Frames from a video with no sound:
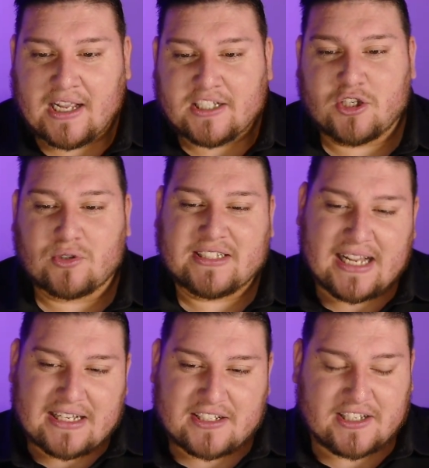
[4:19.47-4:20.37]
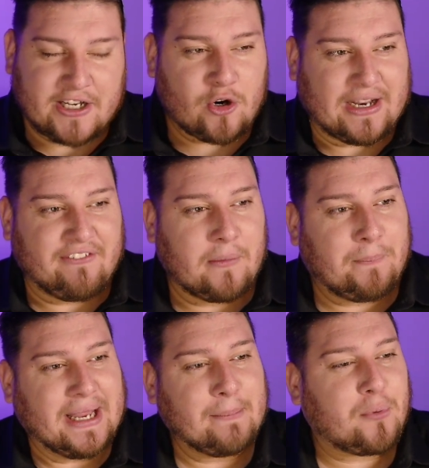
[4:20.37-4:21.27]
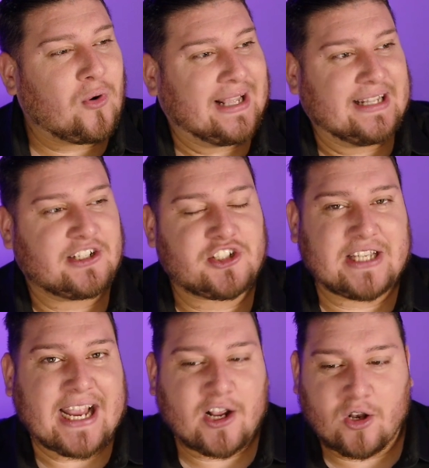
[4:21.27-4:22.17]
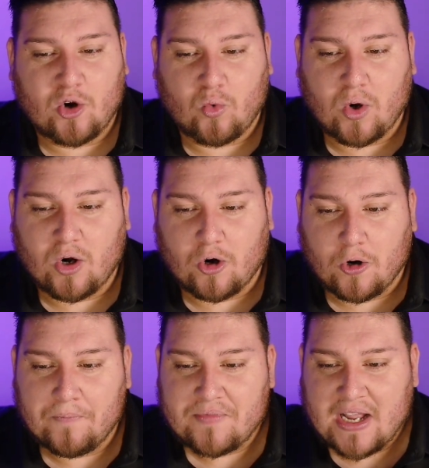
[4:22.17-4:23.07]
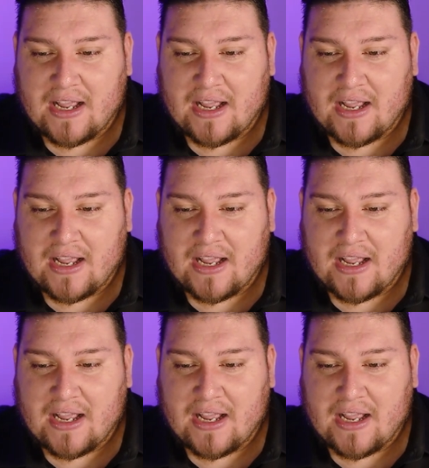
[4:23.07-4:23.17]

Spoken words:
So since, you know, even people in the secular world,